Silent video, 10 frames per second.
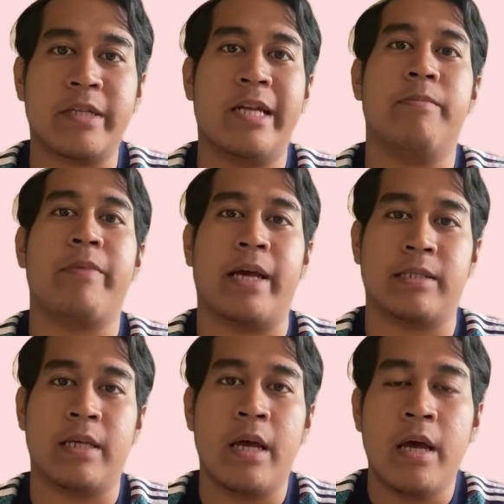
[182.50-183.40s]
impacts.
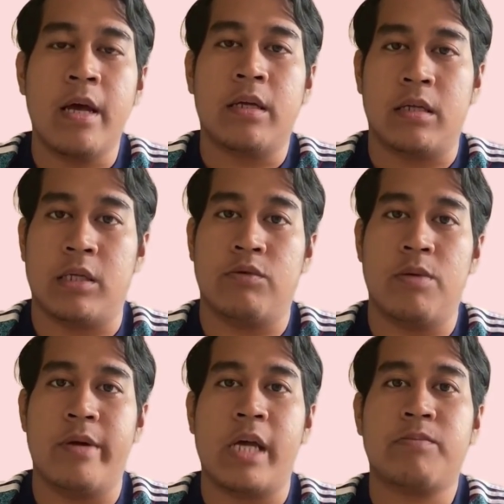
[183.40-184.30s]
This will
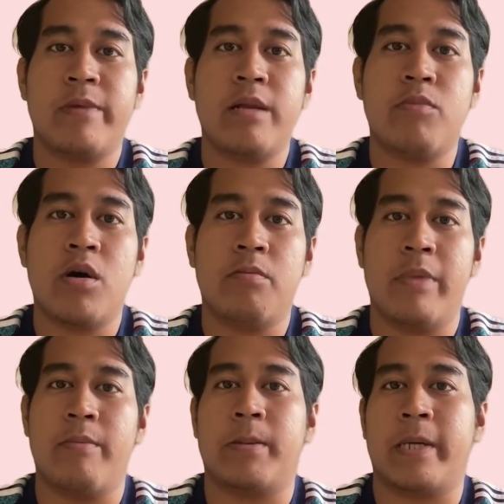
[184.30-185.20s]
be explained more by
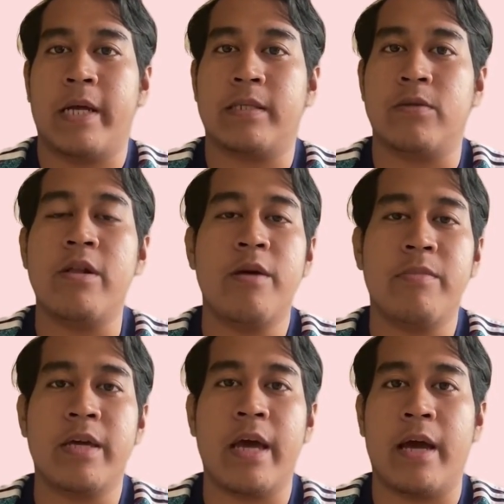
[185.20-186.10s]
my friends
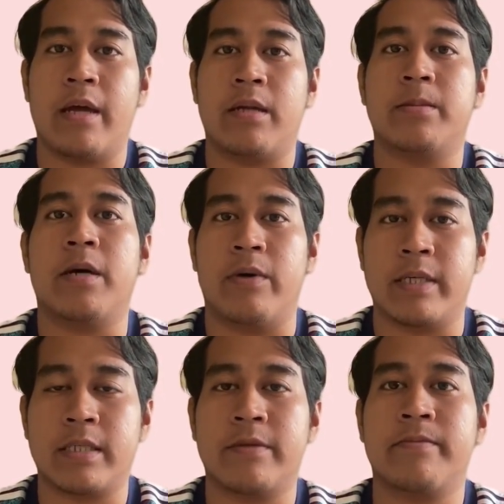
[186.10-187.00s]
ZULHILMI and Fawwaz.